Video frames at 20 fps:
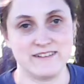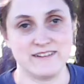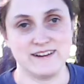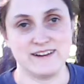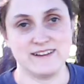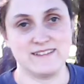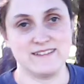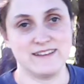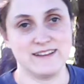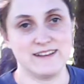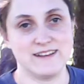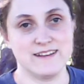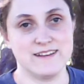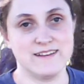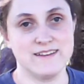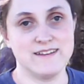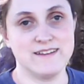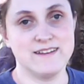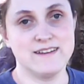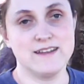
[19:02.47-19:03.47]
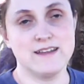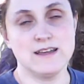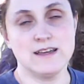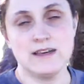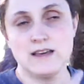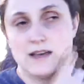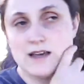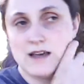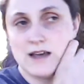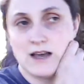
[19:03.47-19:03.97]
or anything.
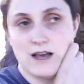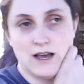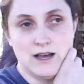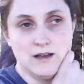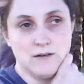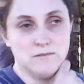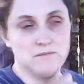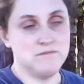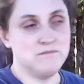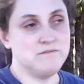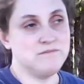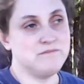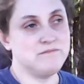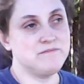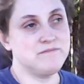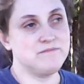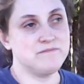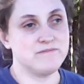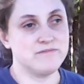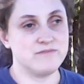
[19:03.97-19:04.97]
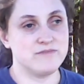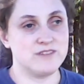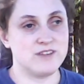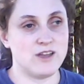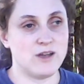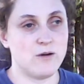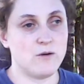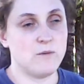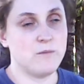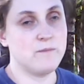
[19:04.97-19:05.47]
Um,
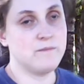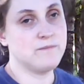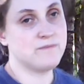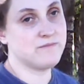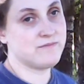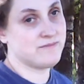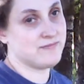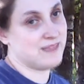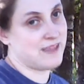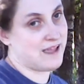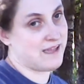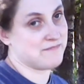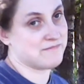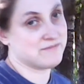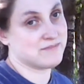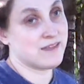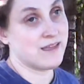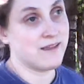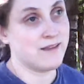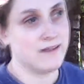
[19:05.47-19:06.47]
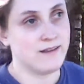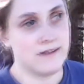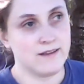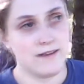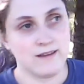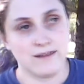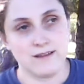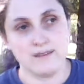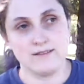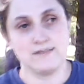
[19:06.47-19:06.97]
so, yeah,
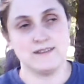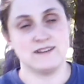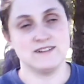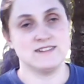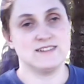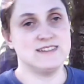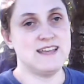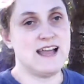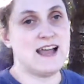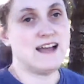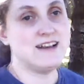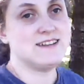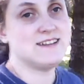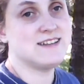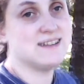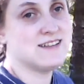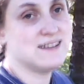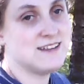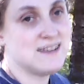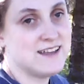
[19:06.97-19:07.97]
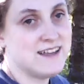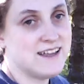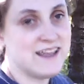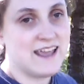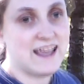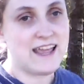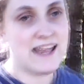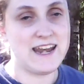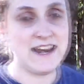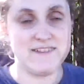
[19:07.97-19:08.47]
there's that.
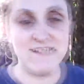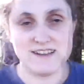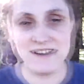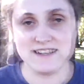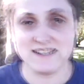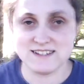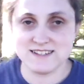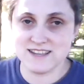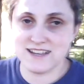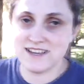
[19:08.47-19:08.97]
Anyways,